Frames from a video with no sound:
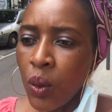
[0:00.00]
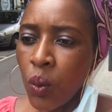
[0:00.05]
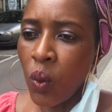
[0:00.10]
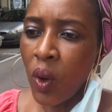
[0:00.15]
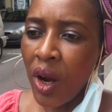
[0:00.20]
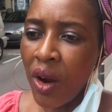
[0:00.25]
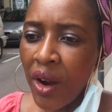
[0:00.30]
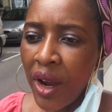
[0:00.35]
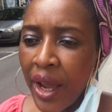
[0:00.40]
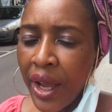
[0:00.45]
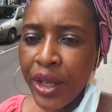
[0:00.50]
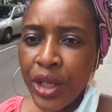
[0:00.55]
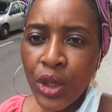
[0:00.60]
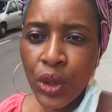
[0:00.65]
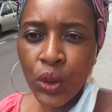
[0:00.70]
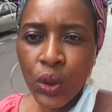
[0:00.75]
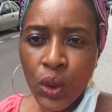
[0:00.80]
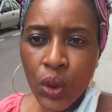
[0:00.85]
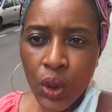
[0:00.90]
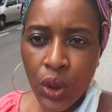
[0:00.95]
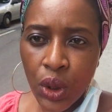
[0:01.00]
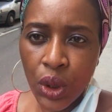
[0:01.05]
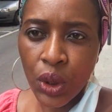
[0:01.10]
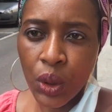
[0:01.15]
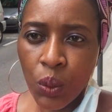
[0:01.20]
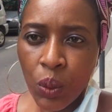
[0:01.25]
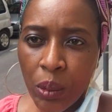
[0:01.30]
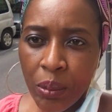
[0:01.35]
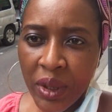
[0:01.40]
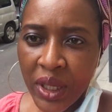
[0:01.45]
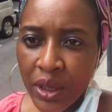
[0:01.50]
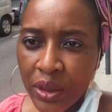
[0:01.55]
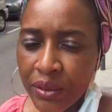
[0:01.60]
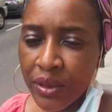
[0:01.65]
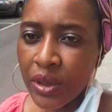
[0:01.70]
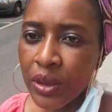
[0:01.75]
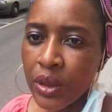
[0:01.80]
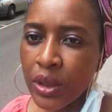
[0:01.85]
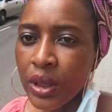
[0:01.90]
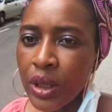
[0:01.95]
Where are you? What part
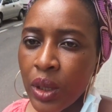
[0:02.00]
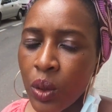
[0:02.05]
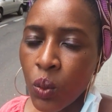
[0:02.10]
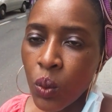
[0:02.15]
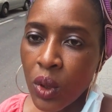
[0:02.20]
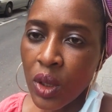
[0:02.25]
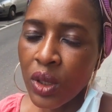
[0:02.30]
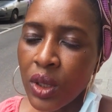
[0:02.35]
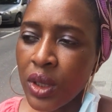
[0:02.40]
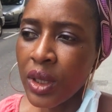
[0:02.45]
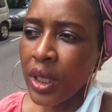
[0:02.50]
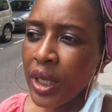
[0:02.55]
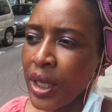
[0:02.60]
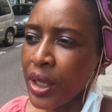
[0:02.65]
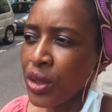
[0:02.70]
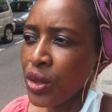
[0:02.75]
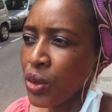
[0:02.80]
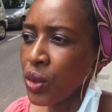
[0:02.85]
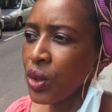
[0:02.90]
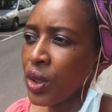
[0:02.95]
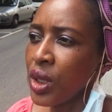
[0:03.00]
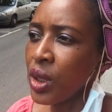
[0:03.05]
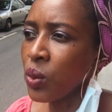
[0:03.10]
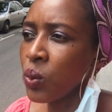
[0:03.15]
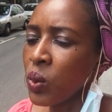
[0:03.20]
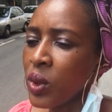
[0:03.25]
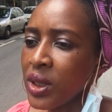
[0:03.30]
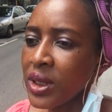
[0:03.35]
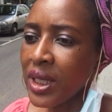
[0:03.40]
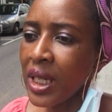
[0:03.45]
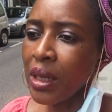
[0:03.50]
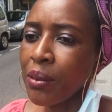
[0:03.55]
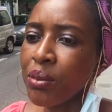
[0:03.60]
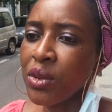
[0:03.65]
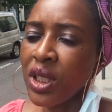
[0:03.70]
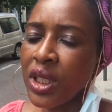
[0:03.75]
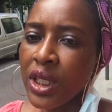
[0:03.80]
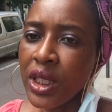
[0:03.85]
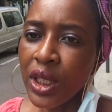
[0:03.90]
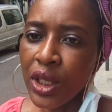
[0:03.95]
of the world are you in? What's
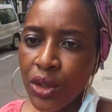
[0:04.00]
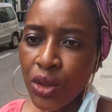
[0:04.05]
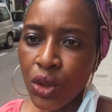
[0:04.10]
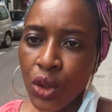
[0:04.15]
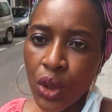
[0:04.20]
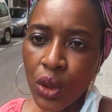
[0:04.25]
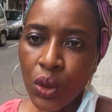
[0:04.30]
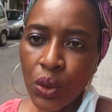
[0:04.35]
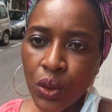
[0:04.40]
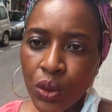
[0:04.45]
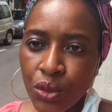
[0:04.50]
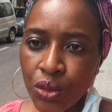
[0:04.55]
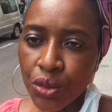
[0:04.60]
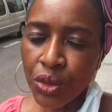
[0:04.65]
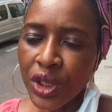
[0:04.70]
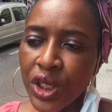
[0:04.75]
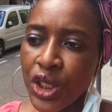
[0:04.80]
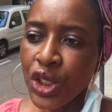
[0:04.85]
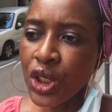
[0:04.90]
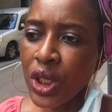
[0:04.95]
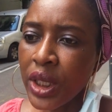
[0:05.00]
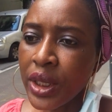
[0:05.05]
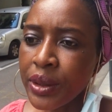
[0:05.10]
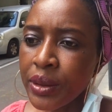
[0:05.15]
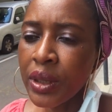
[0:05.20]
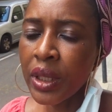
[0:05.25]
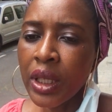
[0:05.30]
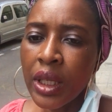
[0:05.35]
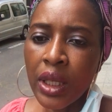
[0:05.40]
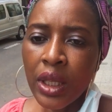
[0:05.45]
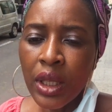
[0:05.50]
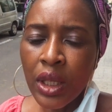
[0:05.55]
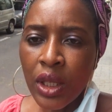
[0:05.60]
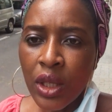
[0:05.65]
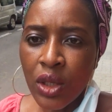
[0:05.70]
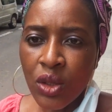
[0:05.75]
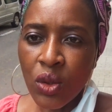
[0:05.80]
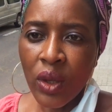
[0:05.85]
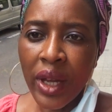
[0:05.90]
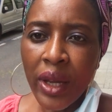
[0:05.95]
happening in your own region?
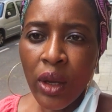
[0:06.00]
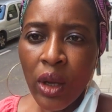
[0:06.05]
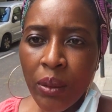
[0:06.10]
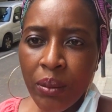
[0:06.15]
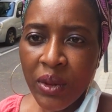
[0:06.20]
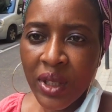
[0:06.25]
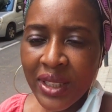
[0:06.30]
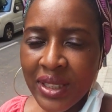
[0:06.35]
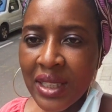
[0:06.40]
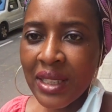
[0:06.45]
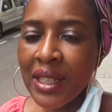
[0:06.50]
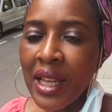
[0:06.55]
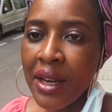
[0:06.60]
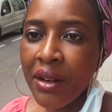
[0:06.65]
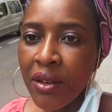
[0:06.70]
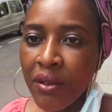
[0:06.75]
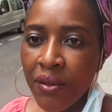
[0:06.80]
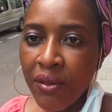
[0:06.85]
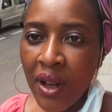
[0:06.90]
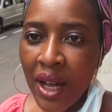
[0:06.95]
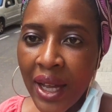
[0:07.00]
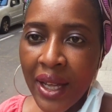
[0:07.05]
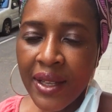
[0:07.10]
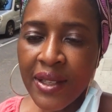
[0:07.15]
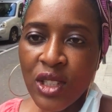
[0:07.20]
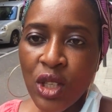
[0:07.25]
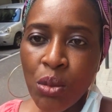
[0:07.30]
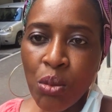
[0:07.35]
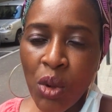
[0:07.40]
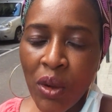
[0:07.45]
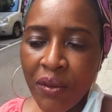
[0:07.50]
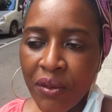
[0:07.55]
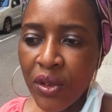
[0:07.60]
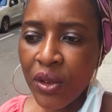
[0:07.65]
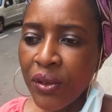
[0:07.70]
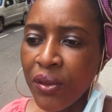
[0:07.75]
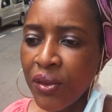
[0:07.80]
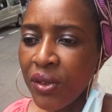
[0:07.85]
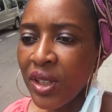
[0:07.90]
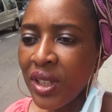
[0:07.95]
So I hope this clarifies some of
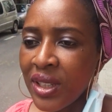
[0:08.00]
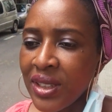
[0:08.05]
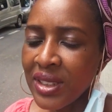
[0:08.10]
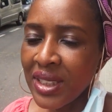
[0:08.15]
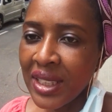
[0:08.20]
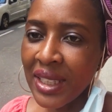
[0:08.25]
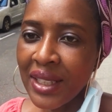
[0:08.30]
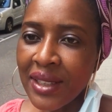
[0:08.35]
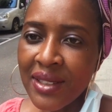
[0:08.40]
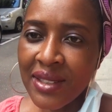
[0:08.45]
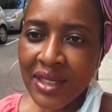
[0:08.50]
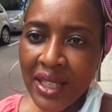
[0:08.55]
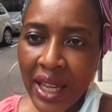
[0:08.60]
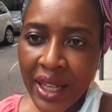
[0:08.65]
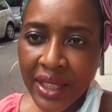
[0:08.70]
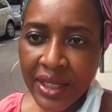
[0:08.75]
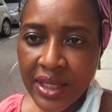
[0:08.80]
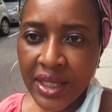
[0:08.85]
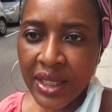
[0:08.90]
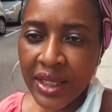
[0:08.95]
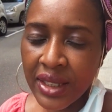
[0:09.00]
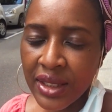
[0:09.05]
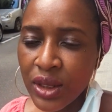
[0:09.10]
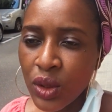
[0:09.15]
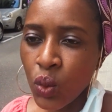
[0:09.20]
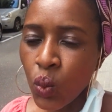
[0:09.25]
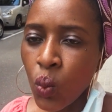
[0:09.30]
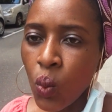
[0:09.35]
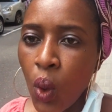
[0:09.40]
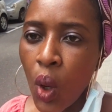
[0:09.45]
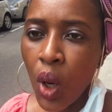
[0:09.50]
the fears and anxieties and